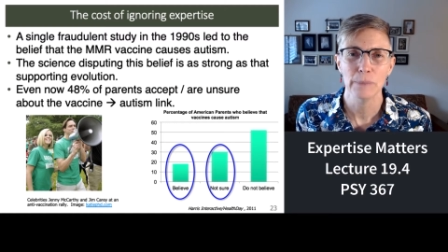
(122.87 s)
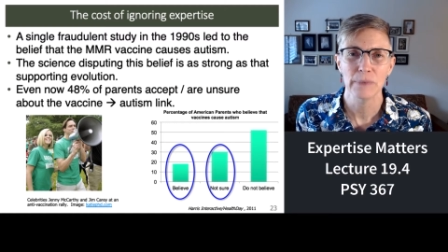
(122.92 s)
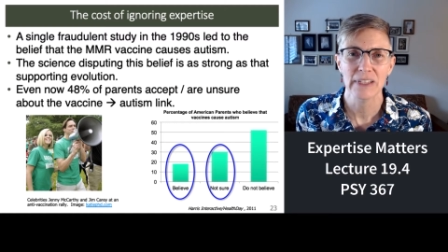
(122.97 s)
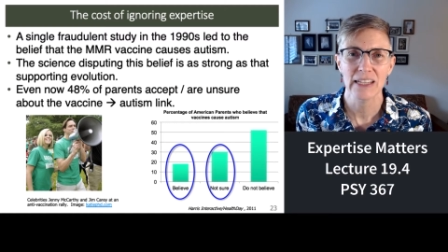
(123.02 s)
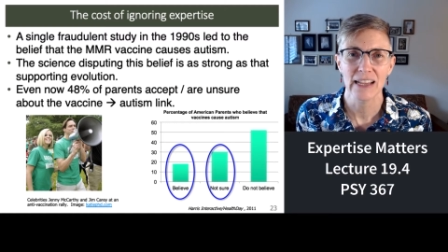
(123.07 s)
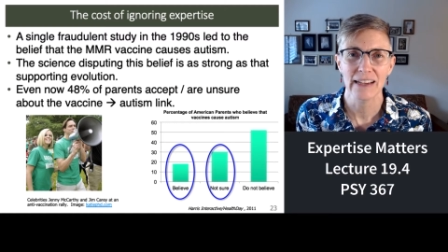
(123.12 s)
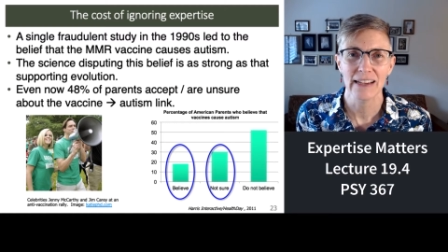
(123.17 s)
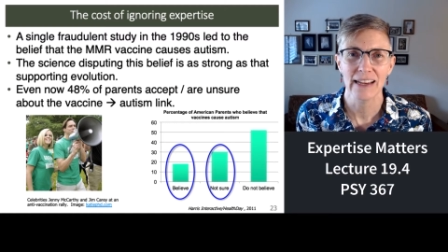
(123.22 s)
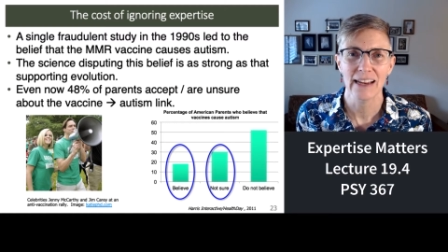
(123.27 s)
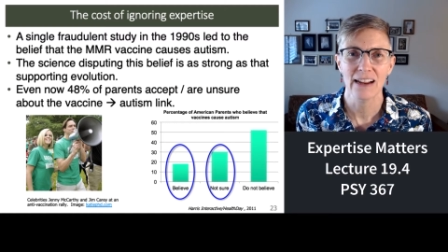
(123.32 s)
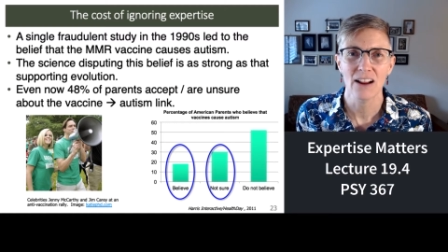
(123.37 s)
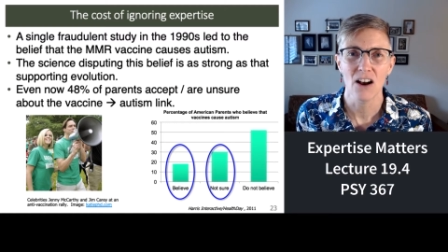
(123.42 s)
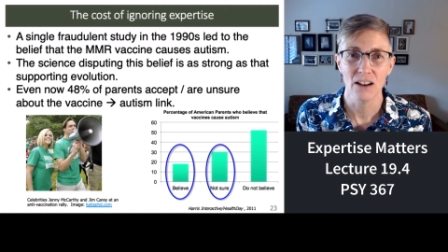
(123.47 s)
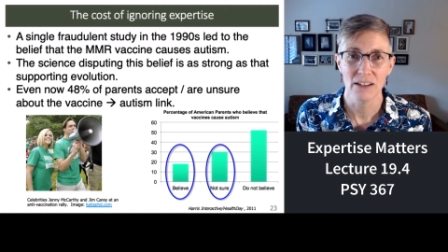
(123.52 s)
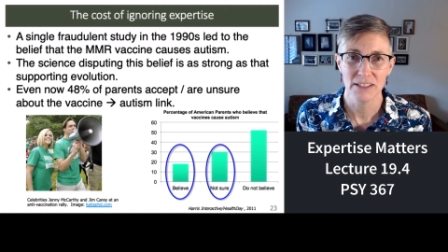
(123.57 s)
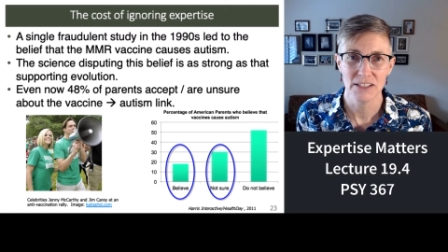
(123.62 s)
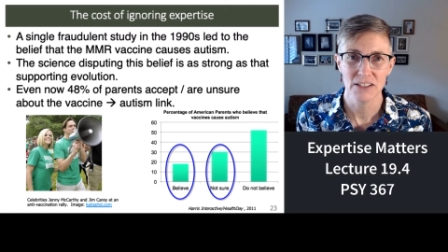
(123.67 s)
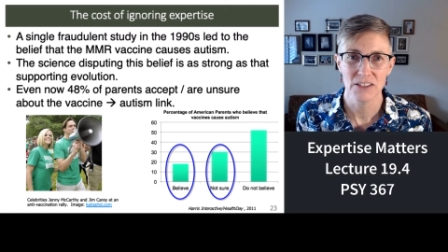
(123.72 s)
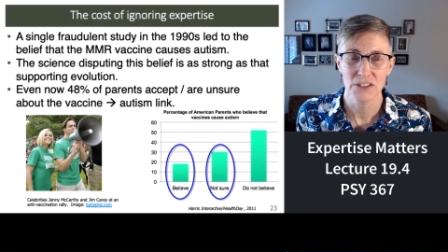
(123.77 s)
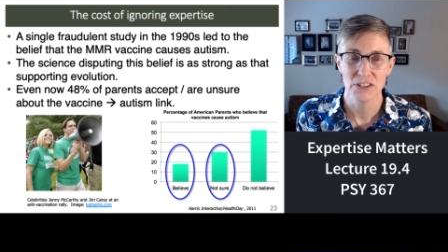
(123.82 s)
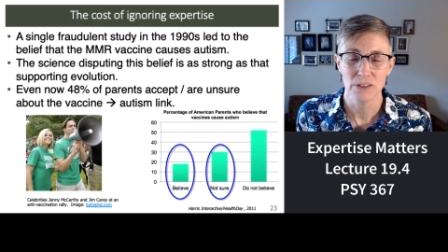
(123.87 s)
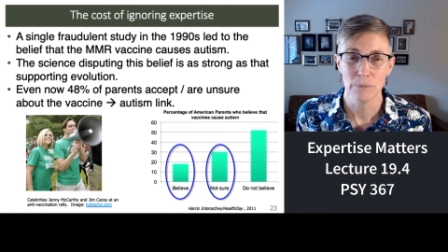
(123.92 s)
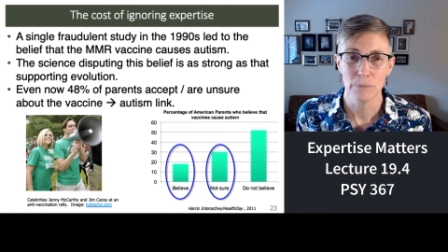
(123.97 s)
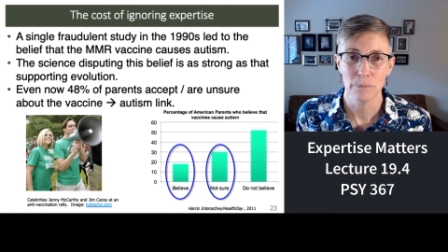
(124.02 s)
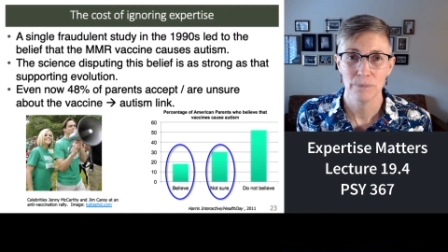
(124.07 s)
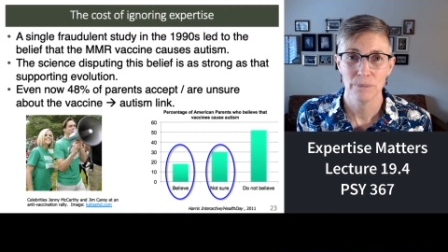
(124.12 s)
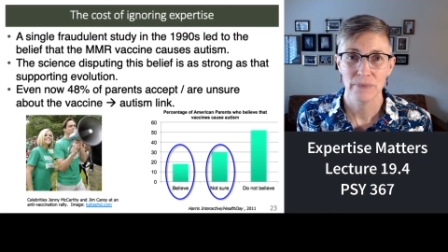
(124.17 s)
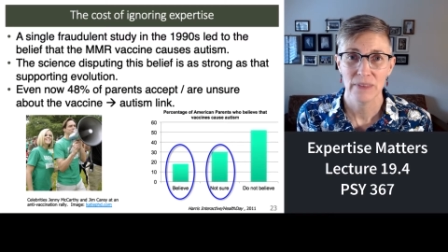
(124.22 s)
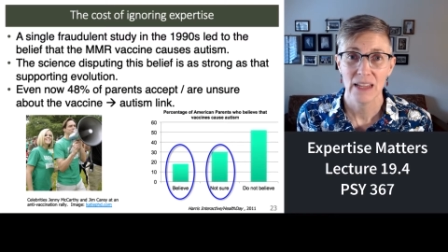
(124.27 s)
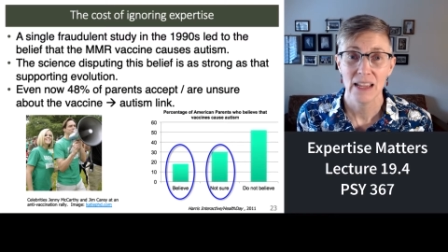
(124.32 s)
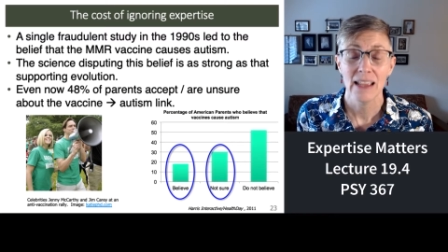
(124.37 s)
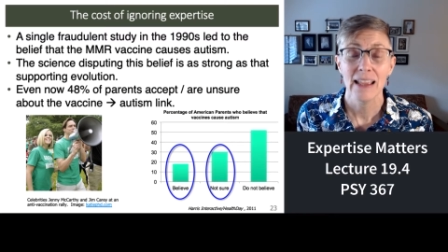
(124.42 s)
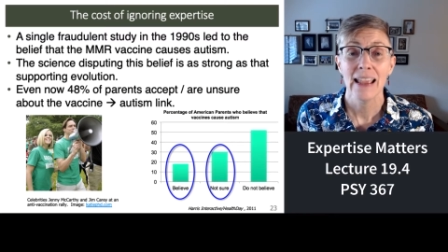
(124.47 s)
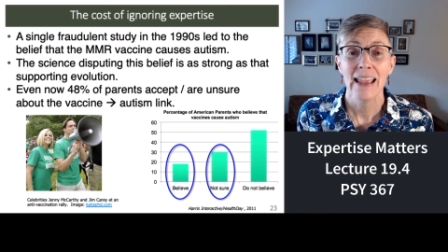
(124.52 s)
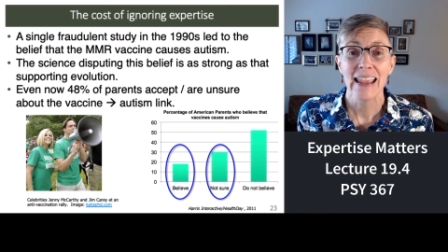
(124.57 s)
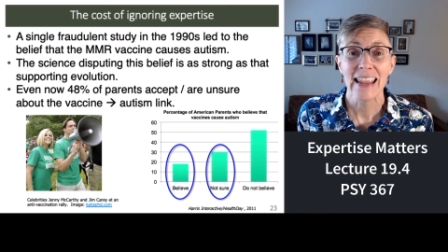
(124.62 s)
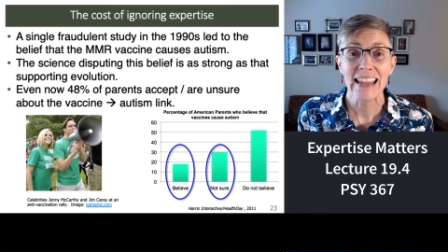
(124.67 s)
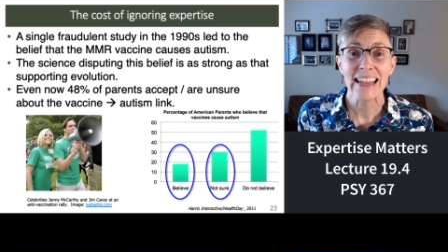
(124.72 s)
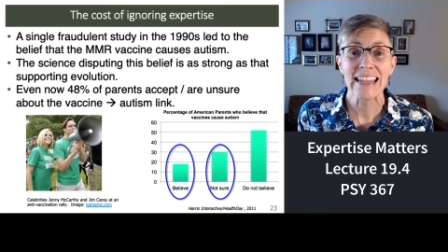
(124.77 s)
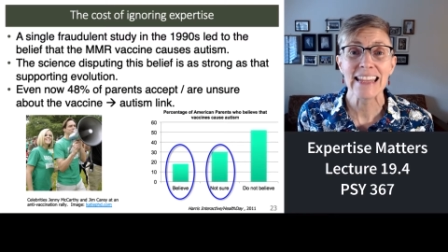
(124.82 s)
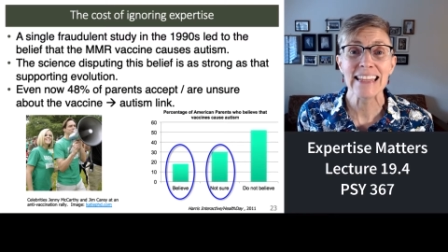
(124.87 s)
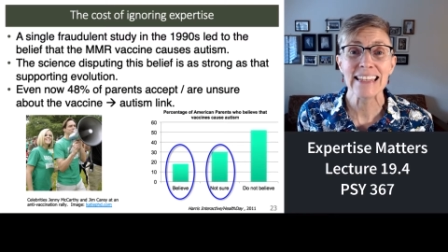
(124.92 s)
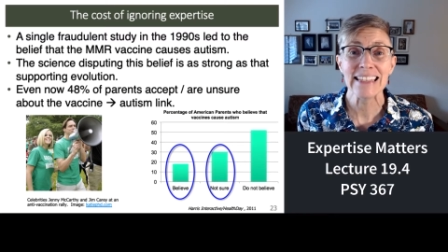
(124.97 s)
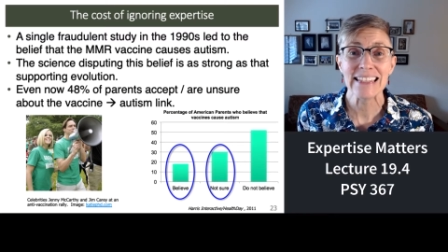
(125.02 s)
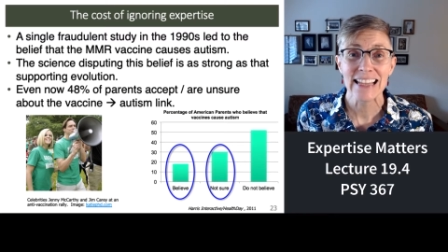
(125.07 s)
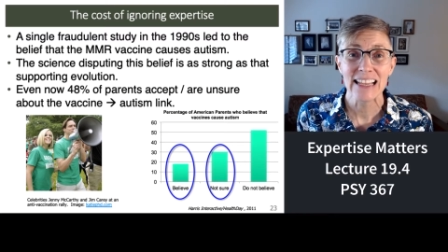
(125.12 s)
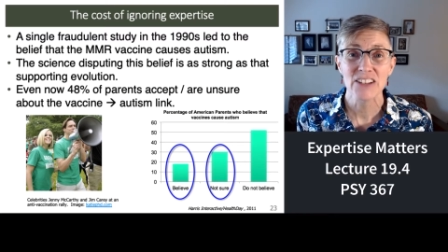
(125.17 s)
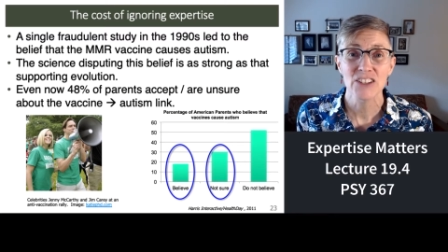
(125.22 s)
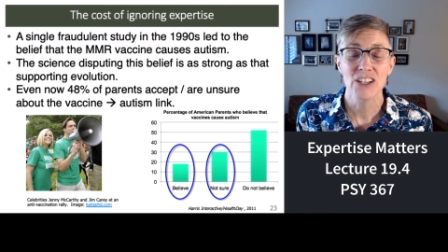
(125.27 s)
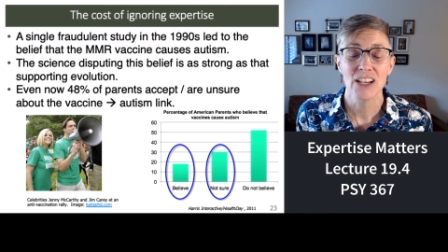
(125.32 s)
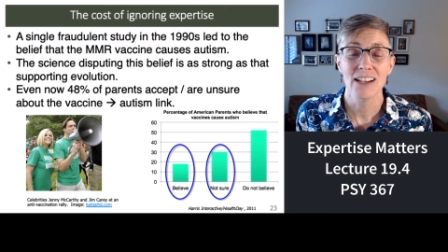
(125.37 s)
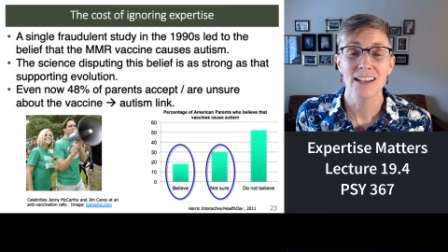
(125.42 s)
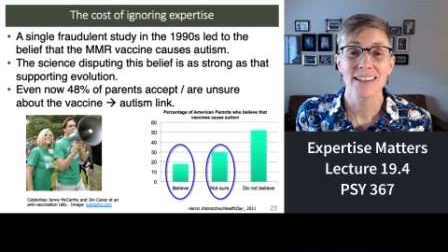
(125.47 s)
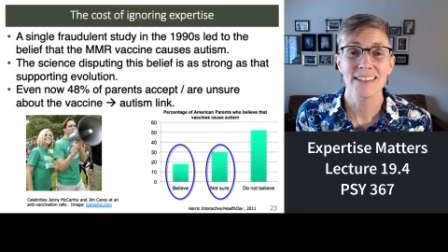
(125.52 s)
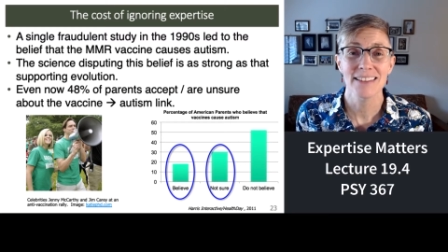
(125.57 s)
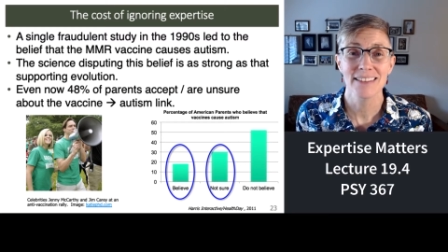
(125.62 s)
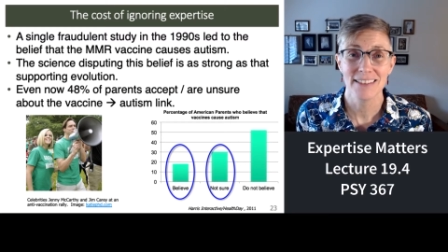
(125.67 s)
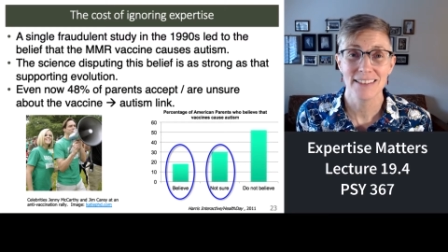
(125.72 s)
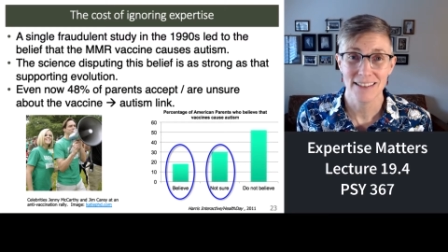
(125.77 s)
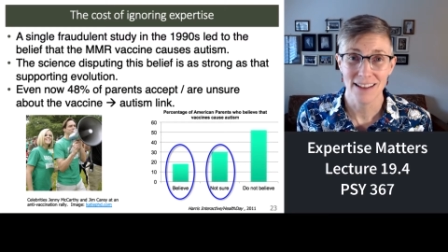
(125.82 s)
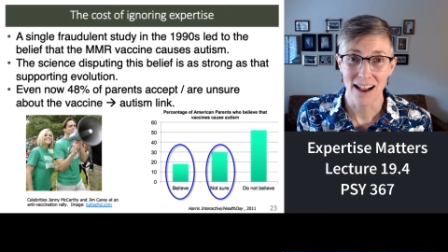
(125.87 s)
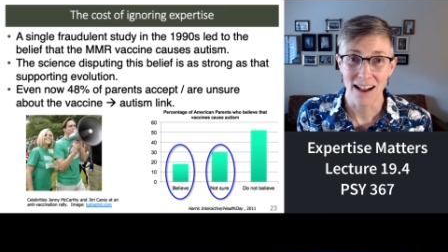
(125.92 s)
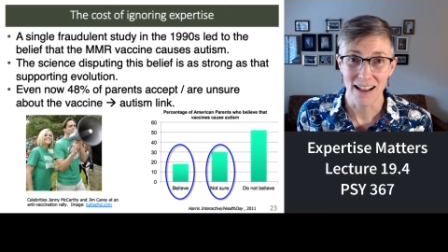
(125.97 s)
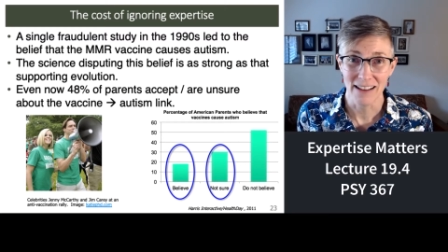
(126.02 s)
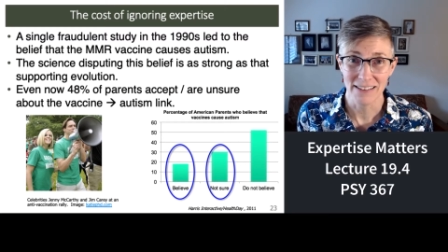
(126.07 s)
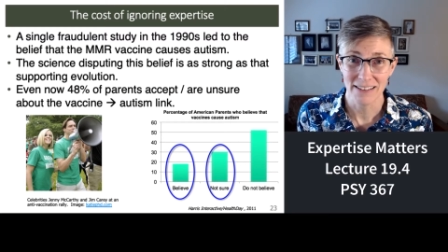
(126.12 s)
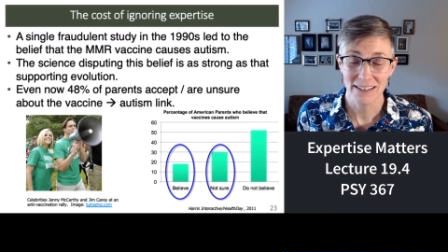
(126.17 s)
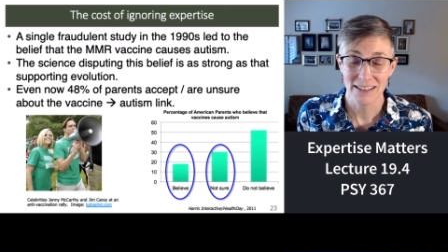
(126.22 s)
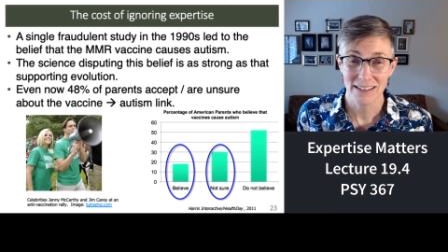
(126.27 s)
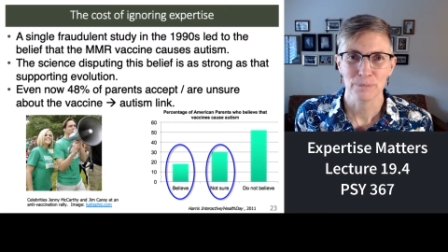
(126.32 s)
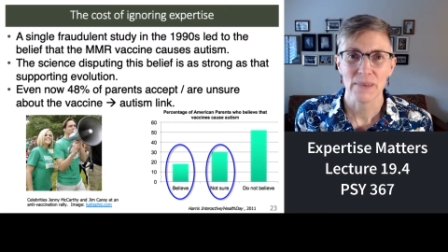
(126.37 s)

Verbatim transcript: getting autism. It does not.